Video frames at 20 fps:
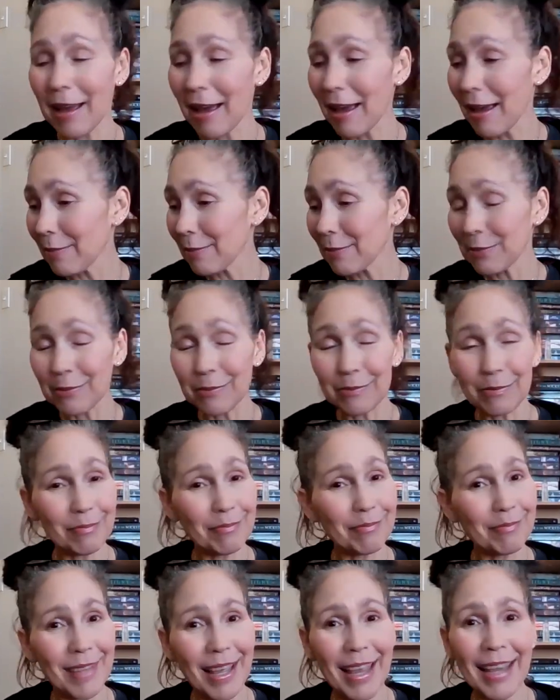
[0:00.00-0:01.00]
I'm
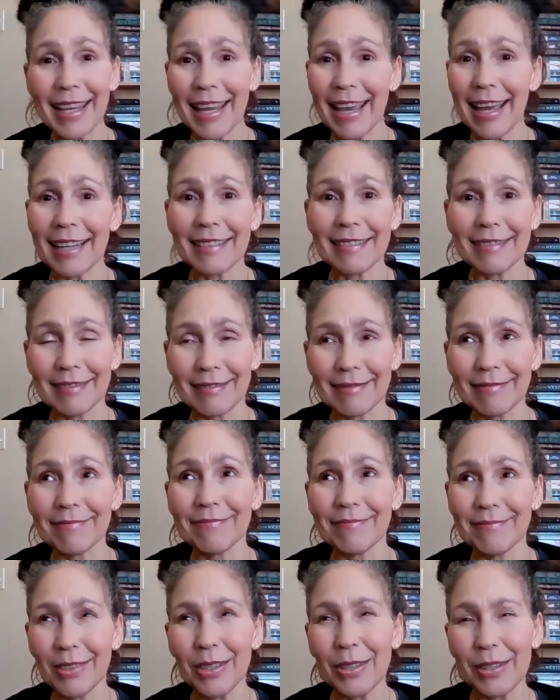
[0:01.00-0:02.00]
I can't.
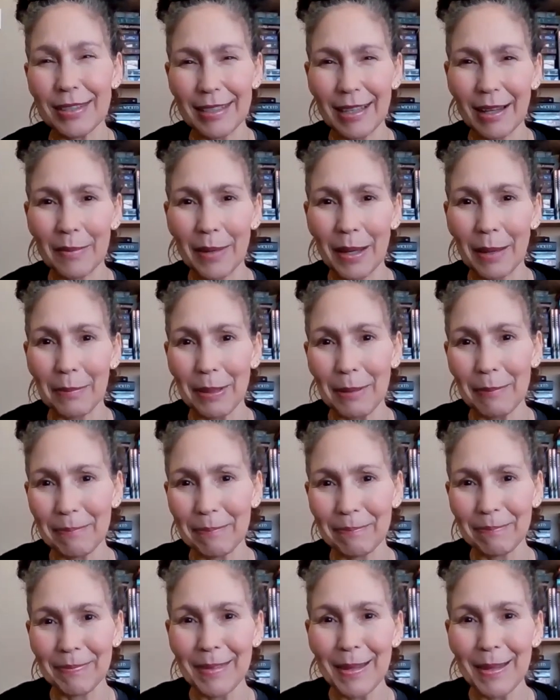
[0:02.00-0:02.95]
You can tell I'm happy.